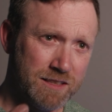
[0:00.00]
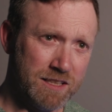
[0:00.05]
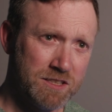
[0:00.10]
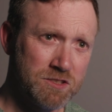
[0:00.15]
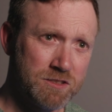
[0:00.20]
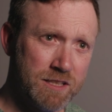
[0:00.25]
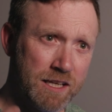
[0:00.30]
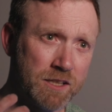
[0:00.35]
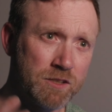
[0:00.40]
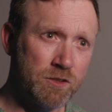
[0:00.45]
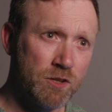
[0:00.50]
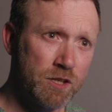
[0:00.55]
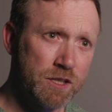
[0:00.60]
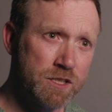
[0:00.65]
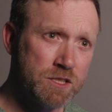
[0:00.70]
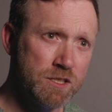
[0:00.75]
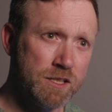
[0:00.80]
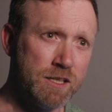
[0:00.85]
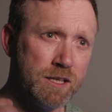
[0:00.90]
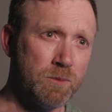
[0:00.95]
this
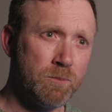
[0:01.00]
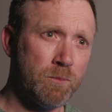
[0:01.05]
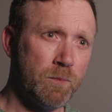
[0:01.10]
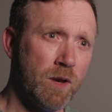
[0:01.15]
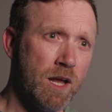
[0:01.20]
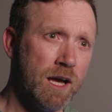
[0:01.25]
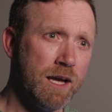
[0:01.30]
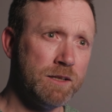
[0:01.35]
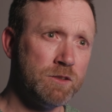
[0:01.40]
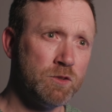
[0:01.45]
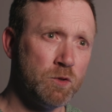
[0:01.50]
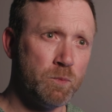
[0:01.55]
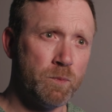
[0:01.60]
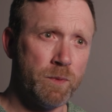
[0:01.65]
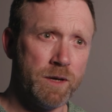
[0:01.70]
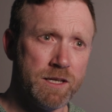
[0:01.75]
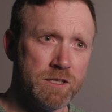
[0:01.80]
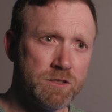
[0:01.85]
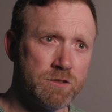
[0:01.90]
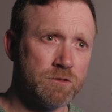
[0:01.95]
technology applied to
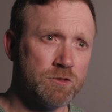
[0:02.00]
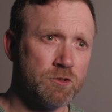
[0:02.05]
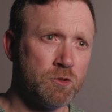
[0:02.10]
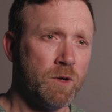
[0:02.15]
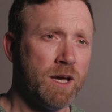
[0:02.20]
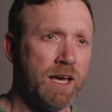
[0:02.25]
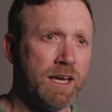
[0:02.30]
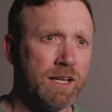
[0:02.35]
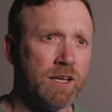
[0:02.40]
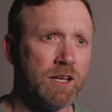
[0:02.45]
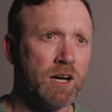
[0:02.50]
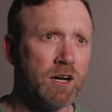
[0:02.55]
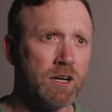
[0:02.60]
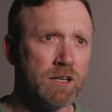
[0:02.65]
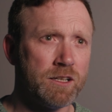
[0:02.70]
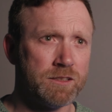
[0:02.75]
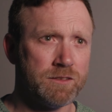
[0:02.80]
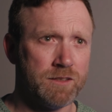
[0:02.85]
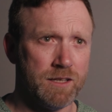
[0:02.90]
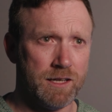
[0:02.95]
patients who had a
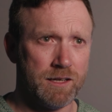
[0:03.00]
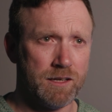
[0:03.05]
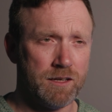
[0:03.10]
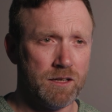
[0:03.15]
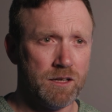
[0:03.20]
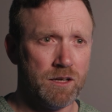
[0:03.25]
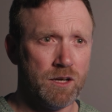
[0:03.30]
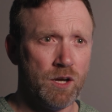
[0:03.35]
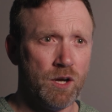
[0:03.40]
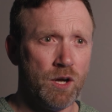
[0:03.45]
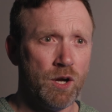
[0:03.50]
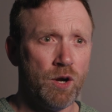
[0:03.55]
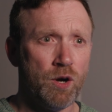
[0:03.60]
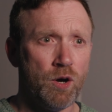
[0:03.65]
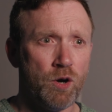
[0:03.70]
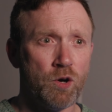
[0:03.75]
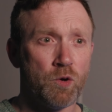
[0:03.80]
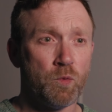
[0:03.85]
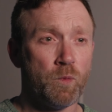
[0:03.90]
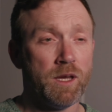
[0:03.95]
heart attack.
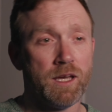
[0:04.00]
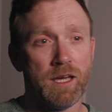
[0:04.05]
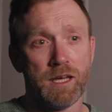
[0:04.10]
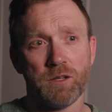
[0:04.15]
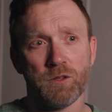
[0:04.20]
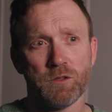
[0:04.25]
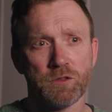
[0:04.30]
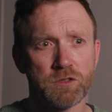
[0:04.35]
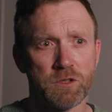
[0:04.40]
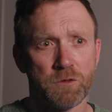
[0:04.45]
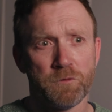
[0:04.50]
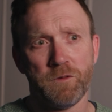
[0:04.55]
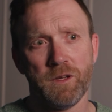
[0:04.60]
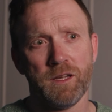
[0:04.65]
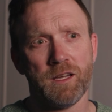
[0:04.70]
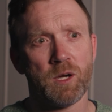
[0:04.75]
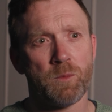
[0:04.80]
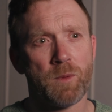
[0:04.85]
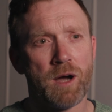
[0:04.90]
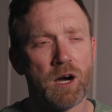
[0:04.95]
Or we can also
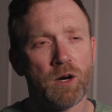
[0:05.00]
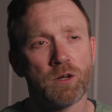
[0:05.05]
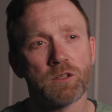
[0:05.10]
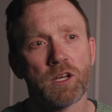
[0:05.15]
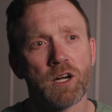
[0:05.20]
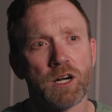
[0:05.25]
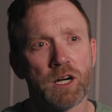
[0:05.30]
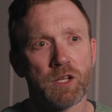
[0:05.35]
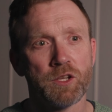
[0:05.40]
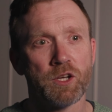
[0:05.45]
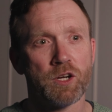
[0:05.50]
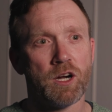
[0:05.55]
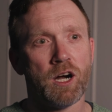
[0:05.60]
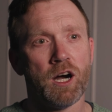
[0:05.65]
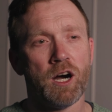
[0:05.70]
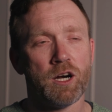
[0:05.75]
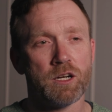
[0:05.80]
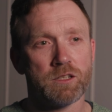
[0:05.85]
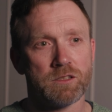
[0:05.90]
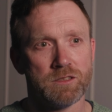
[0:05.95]
think about other
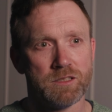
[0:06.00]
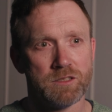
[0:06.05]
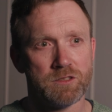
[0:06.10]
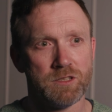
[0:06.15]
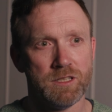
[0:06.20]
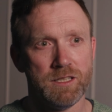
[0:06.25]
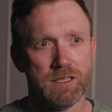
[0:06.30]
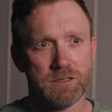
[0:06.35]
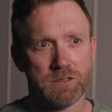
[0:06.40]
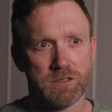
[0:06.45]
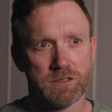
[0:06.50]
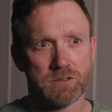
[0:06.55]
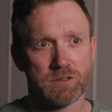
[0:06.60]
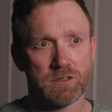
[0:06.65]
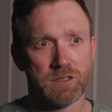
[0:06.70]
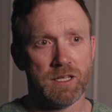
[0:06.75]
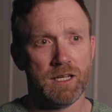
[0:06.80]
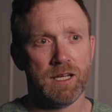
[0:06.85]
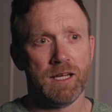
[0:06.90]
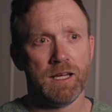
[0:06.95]
heart diseases,